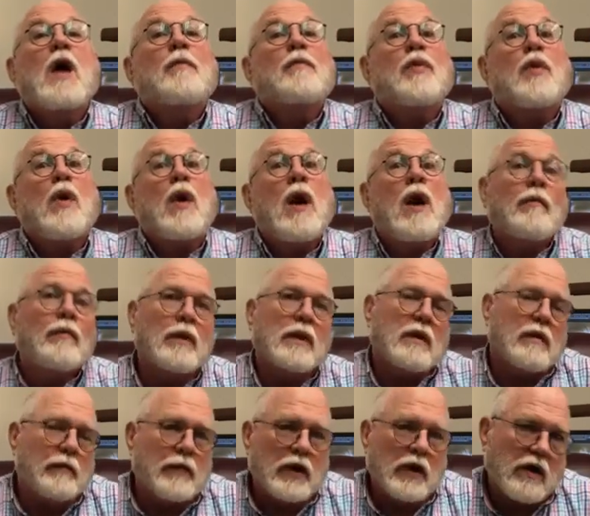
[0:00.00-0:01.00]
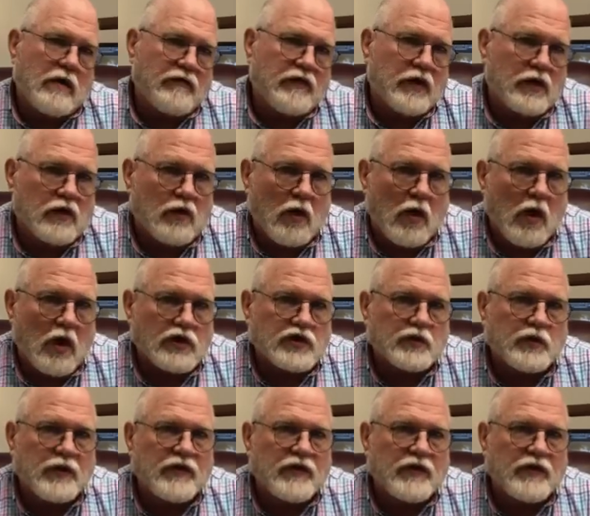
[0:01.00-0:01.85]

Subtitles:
problem of the cross.